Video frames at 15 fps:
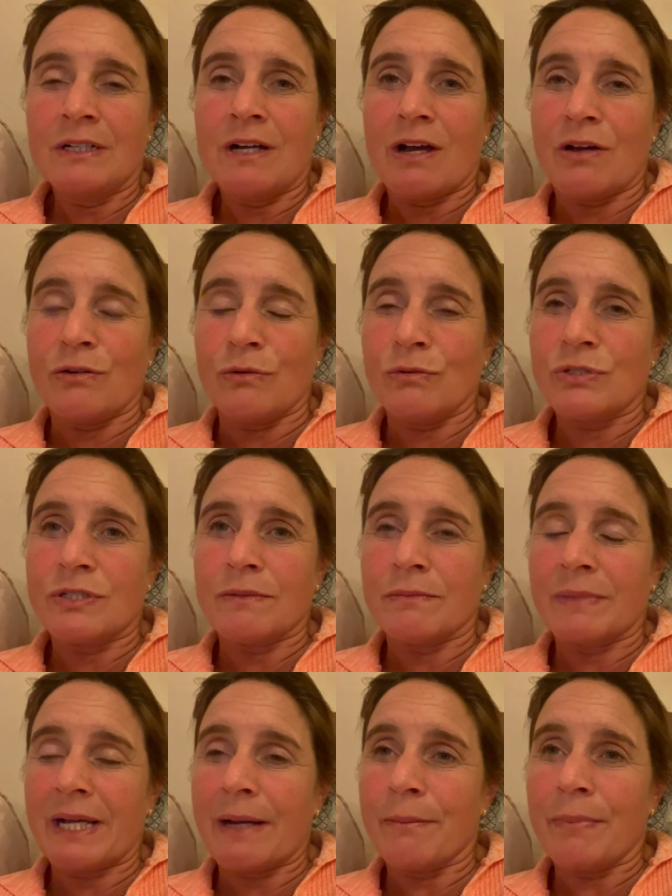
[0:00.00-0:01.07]
an
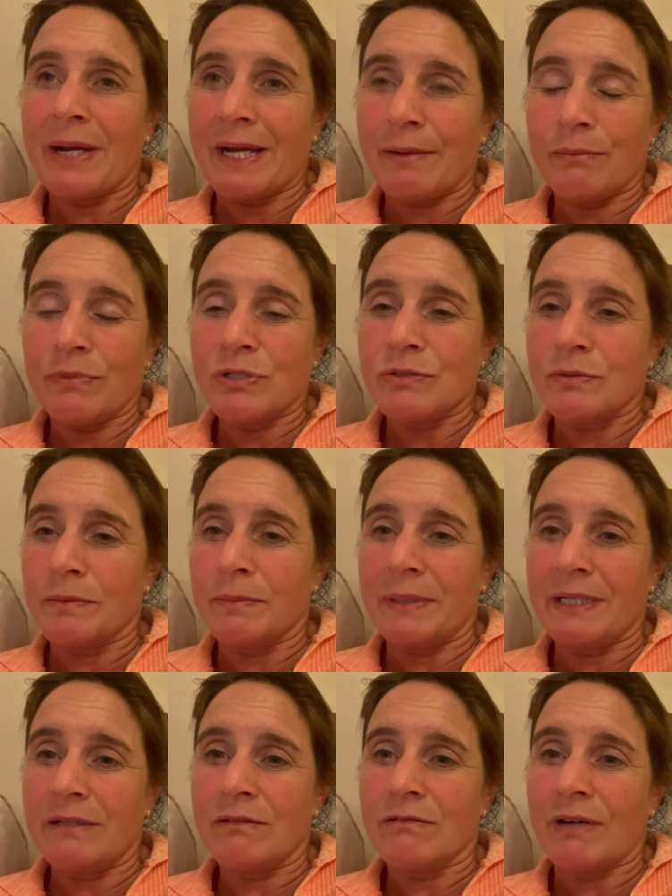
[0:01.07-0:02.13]
autumn campaign, which would
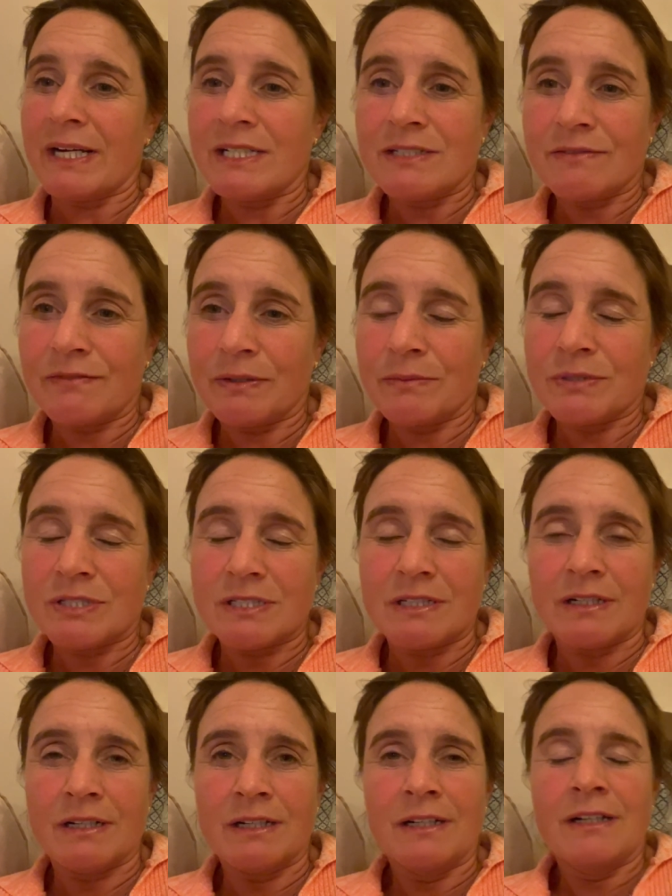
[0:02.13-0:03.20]
be great if it was
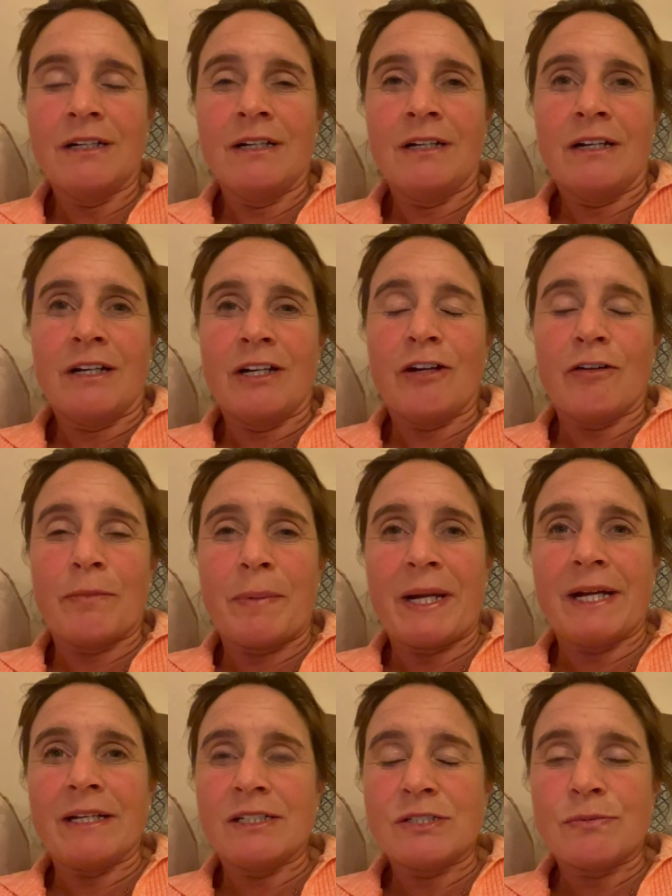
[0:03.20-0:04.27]
the
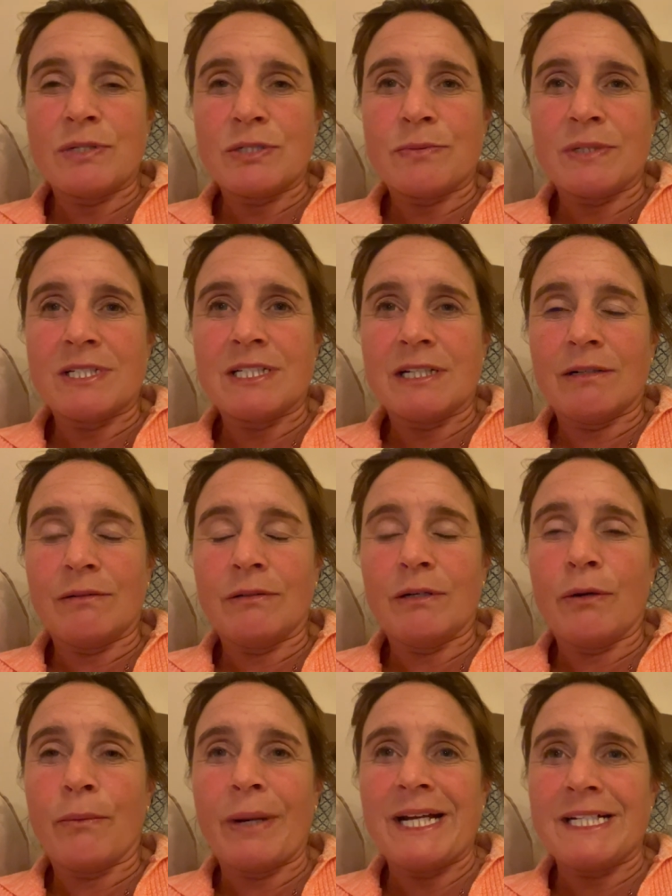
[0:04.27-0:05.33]
Europeans, which we're still
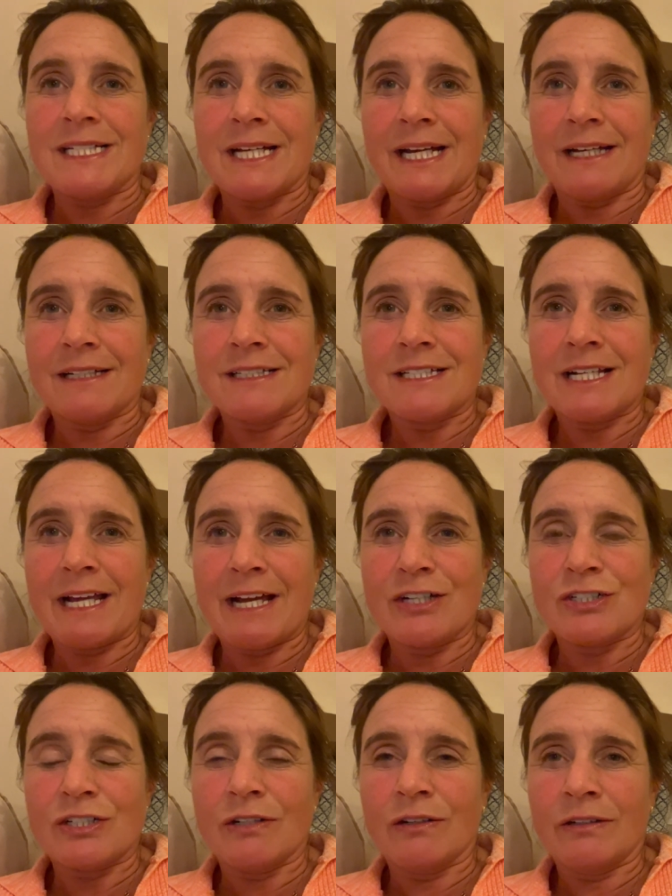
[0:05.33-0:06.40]
awaiting
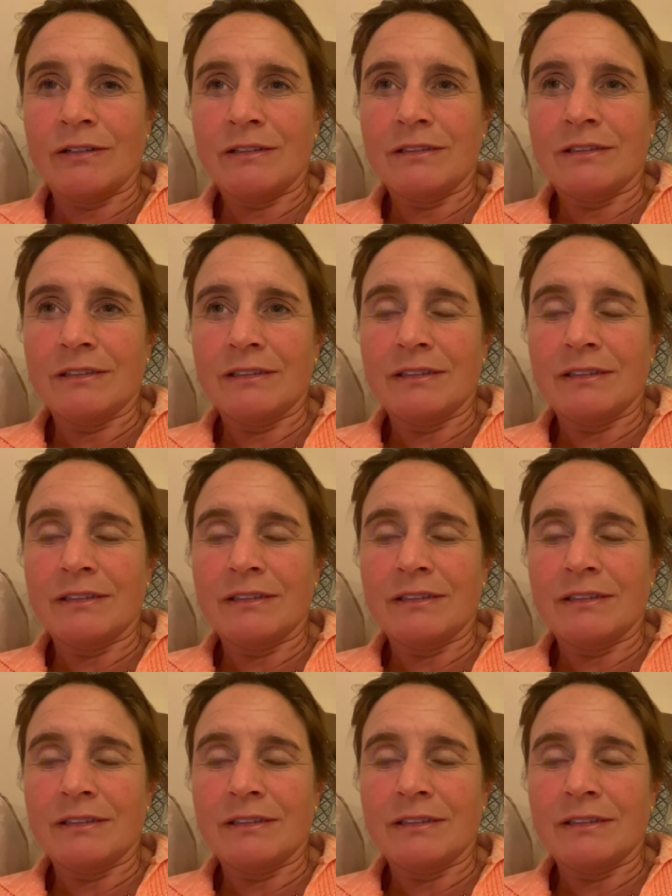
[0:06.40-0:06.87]
selection on,